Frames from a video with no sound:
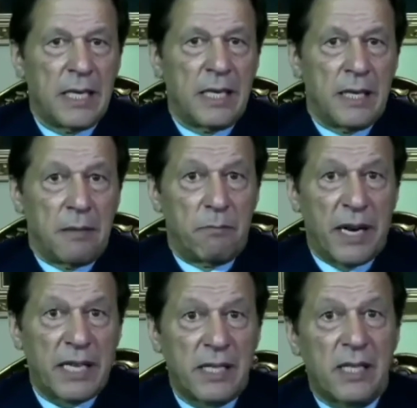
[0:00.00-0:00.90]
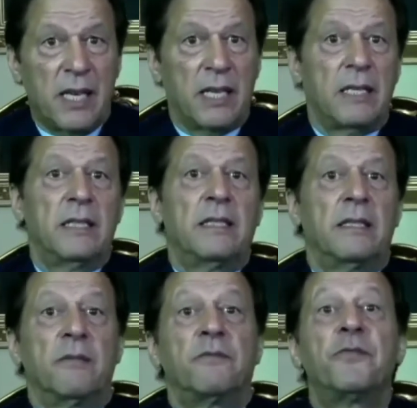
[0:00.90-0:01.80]
Pakistan
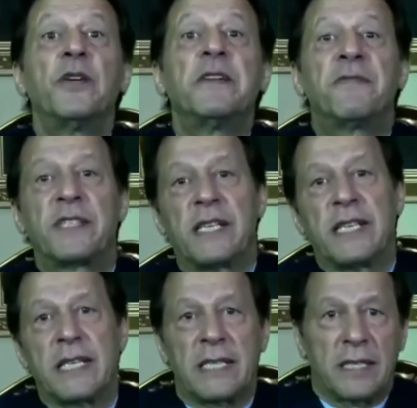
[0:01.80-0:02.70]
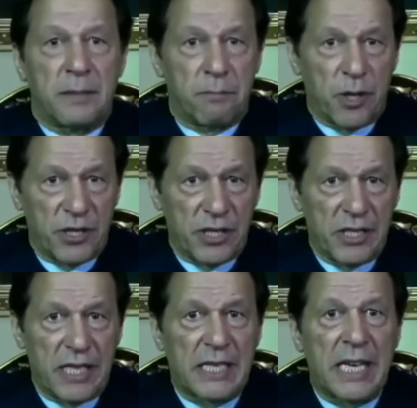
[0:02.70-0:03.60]
fully facilitated the process
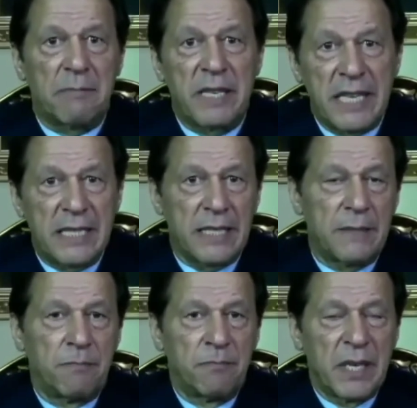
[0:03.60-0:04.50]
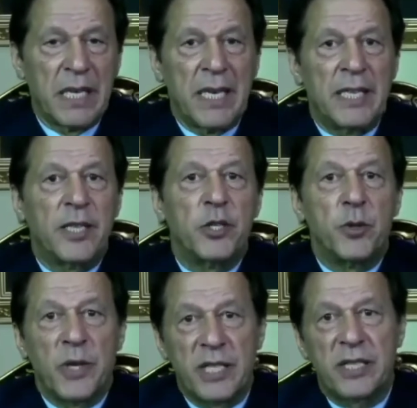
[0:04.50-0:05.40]
that culminated in the
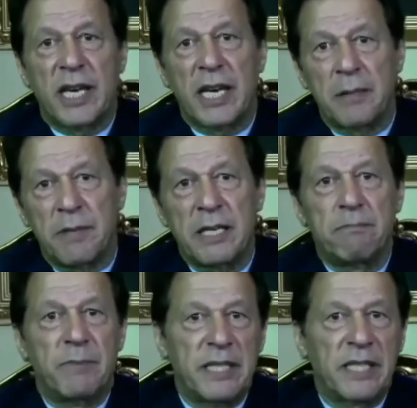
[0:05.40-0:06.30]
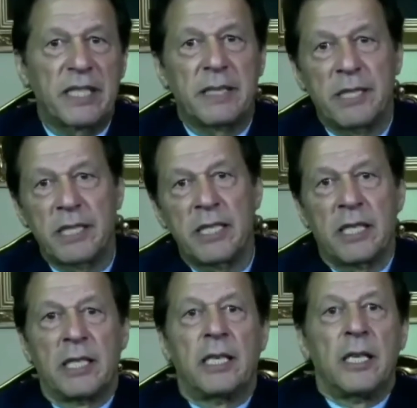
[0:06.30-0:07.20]
US-Taliban peace agreement
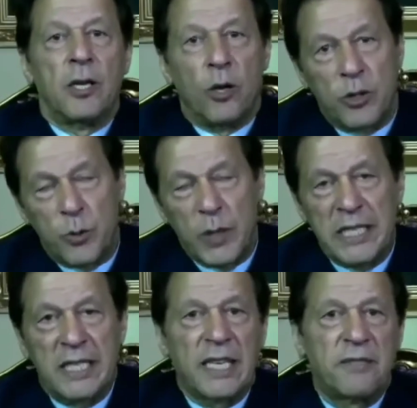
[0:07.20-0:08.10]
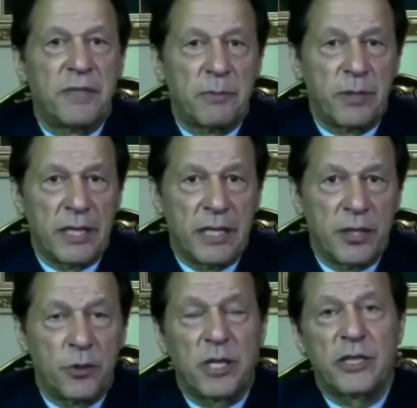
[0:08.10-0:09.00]
on 29 February
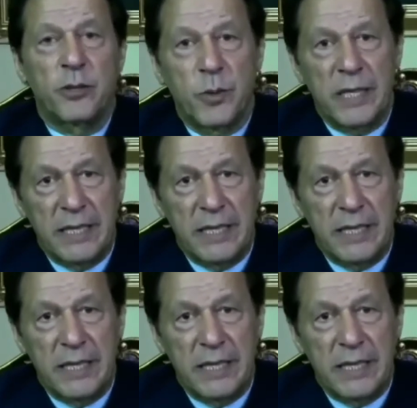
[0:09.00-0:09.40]
2020.